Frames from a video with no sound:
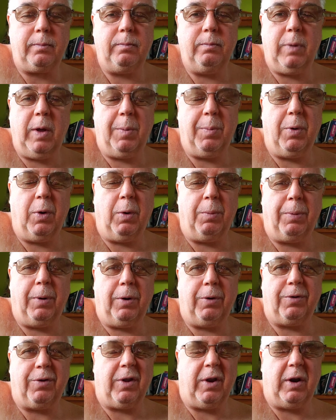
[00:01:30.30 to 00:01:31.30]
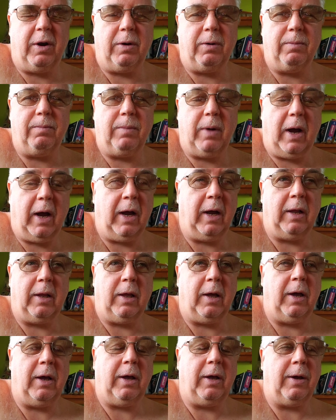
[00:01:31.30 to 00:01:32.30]
people will post, you know, I
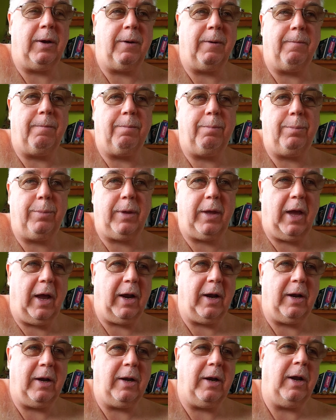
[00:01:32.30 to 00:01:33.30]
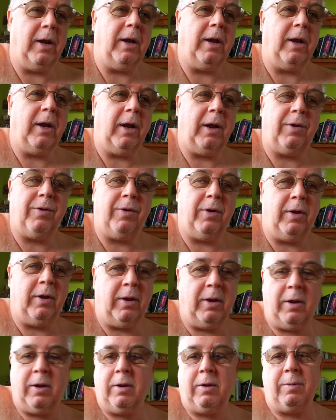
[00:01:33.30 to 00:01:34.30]
like candidate X, and
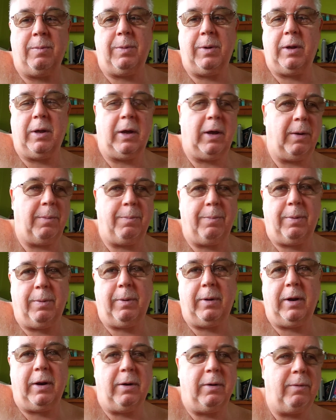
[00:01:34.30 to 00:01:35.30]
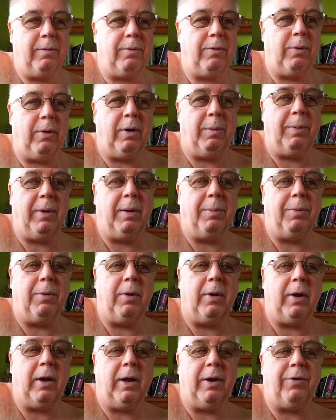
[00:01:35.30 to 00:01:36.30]
then it'll be like, you know, 20
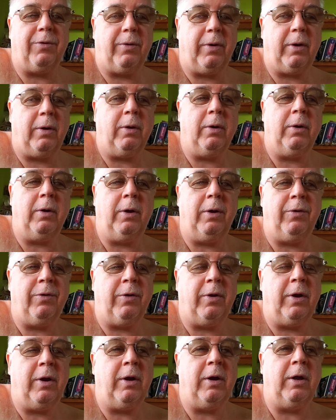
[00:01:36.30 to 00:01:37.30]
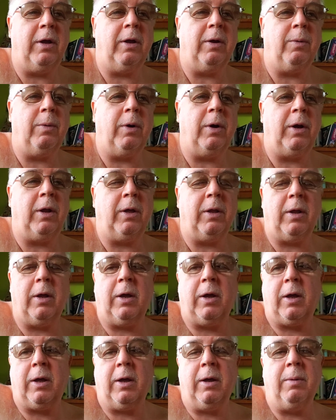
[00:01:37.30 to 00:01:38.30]
people answering, oh, he's an idiot. Why do you
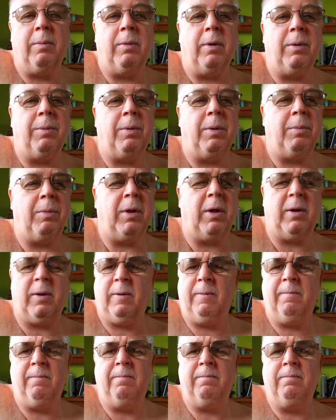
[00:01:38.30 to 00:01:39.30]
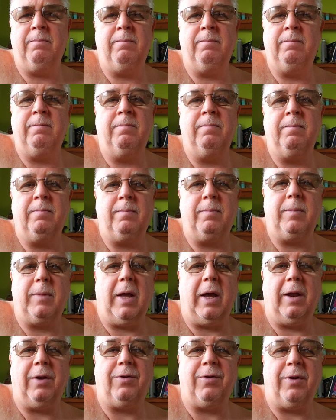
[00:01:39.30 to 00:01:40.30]
like him? Blah, blah, blah.
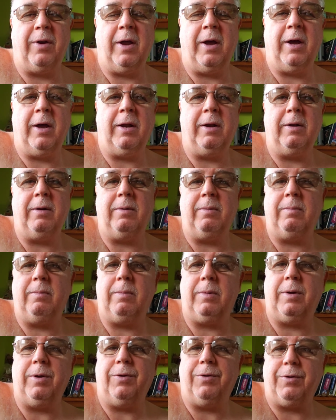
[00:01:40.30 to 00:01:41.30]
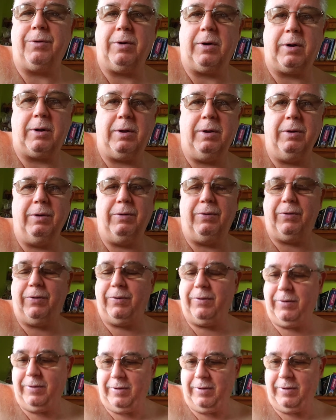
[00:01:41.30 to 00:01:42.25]
That's not constructive